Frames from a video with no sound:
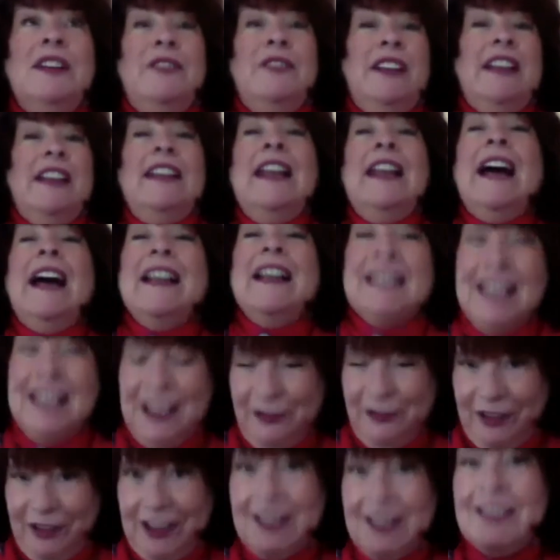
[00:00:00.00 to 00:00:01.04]
and not
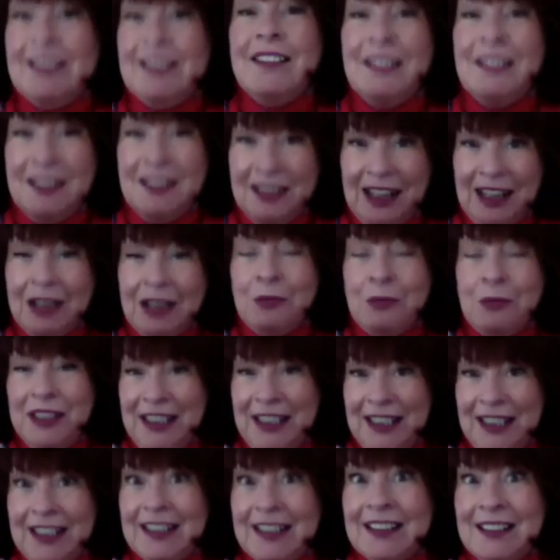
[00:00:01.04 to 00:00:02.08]
given that we
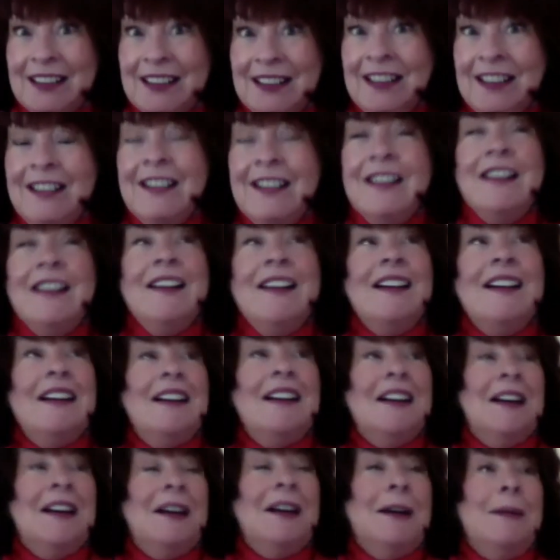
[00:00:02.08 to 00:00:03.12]
needed.
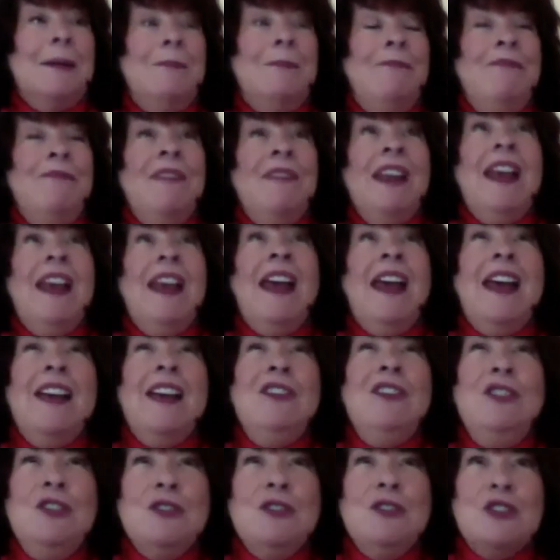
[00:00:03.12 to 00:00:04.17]
And
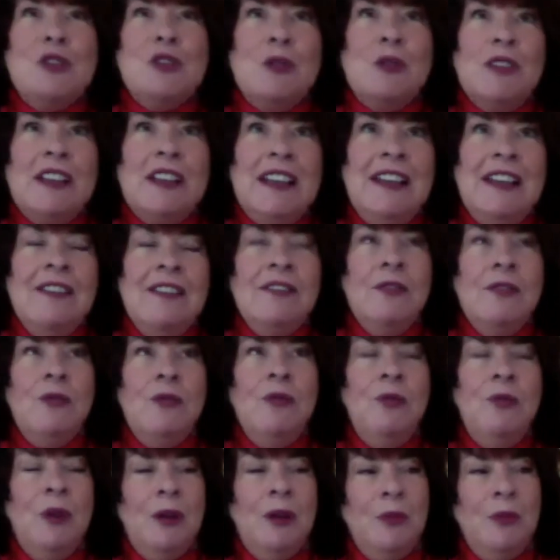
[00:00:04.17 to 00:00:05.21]
usually
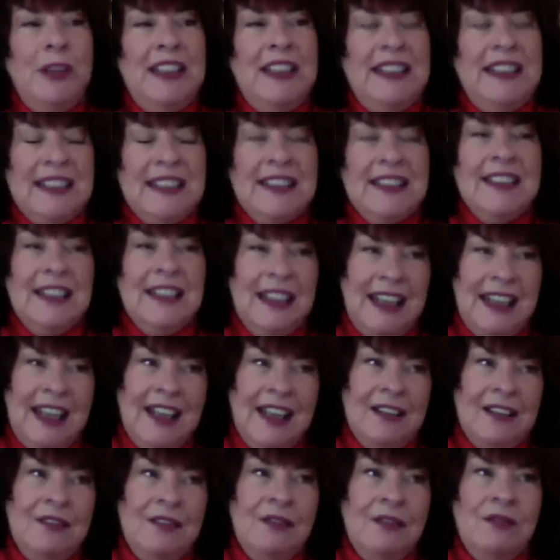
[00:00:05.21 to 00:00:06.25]
what we didn't
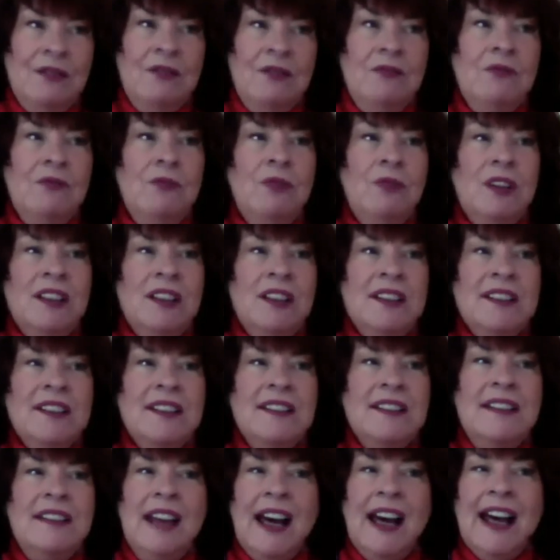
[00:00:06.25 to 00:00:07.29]
get was
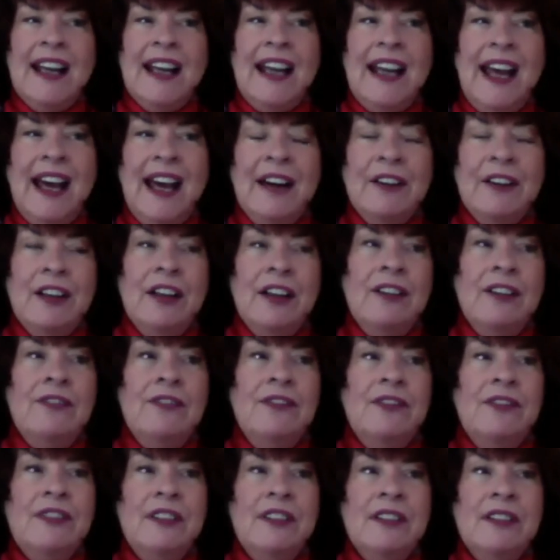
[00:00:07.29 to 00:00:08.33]
not out of
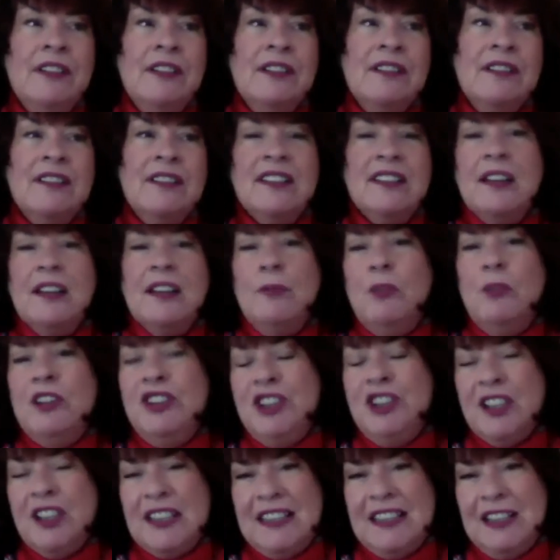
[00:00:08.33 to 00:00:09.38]
someone
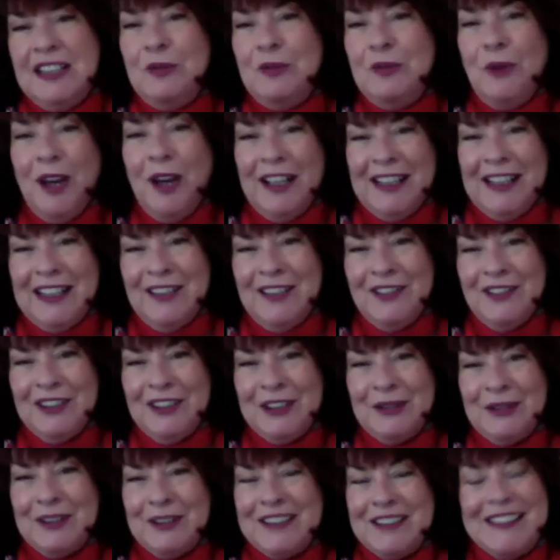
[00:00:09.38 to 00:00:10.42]
just didn't want to give it
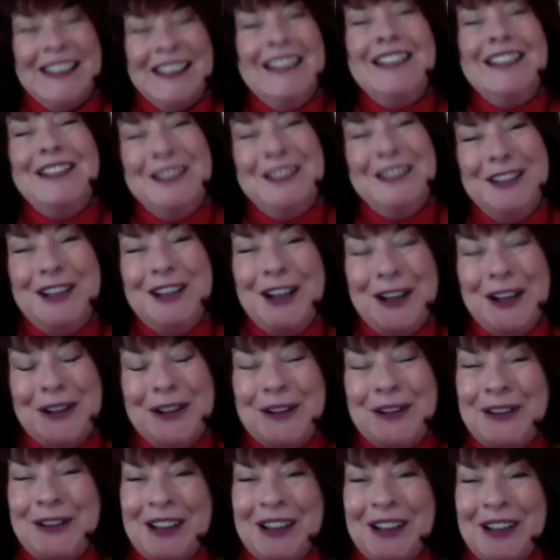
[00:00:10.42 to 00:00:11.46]
to us. They didn't
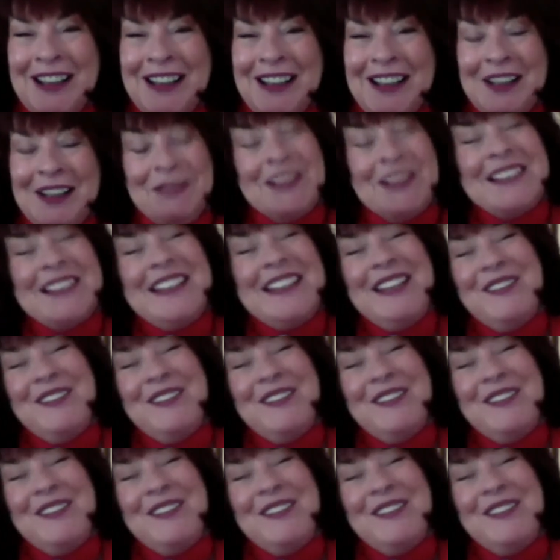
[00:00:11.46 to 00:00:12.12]
know, it wasn't given